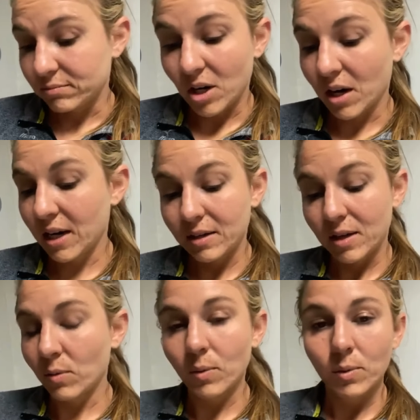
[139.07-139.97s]
All right. It
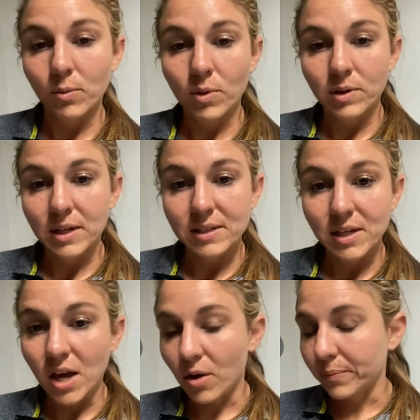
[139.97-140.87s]
went where we wanted it to
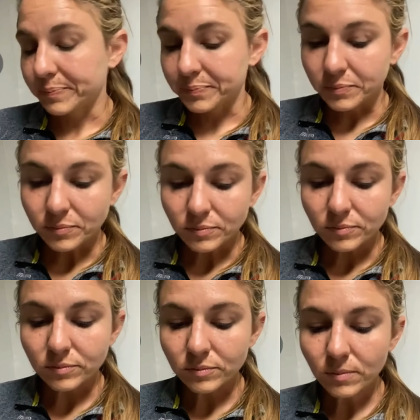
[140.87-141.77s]
go.
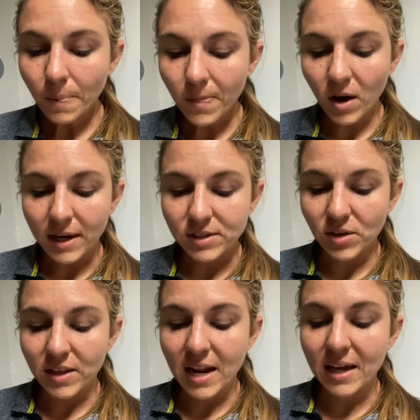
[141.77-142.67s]
All right. So
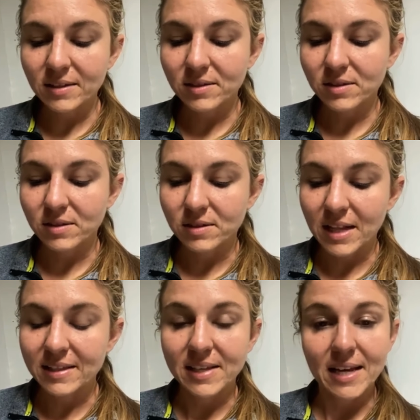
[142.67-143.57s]

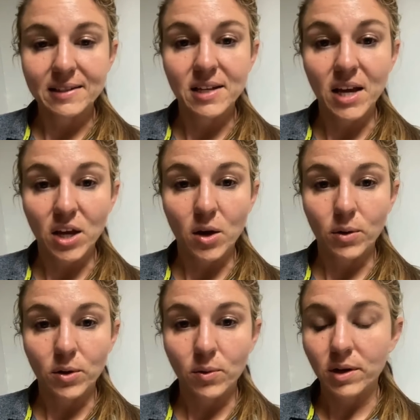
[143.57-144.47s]
let's say it didn't go where
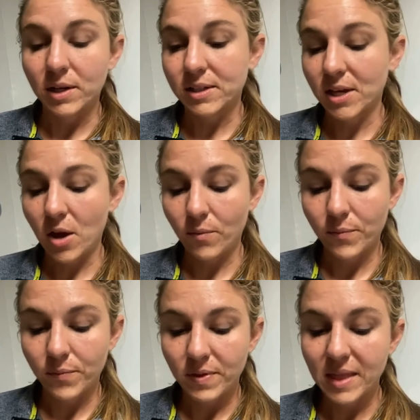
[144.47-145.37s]
you wanted it to go.
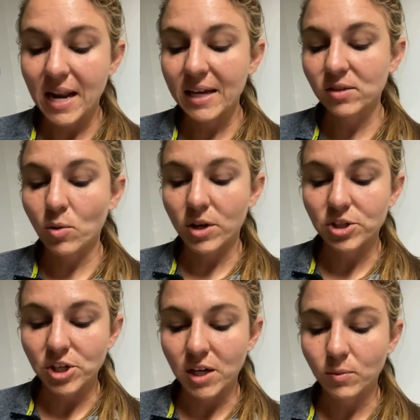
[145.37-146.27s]
The next
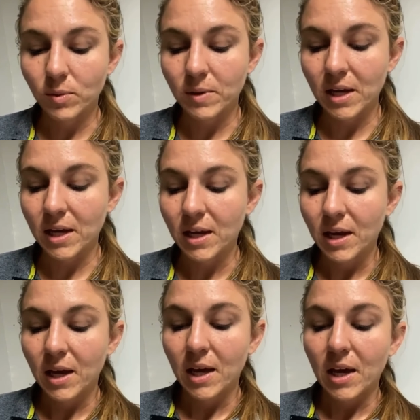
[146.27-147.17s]
question would be,
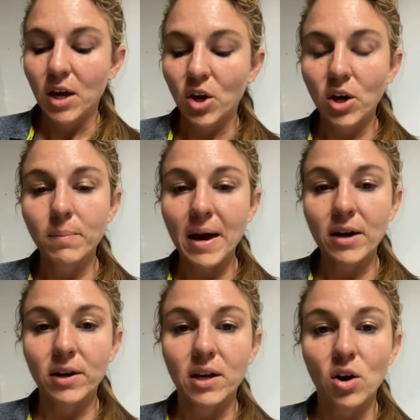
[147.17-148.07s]
could a
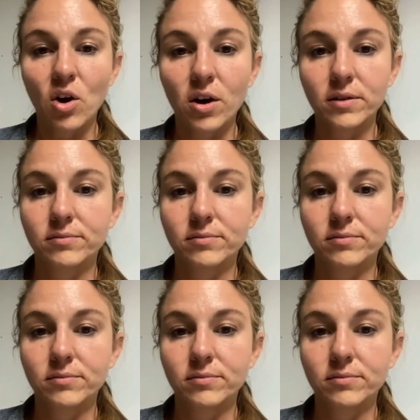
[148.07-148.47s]
batter hit it hard?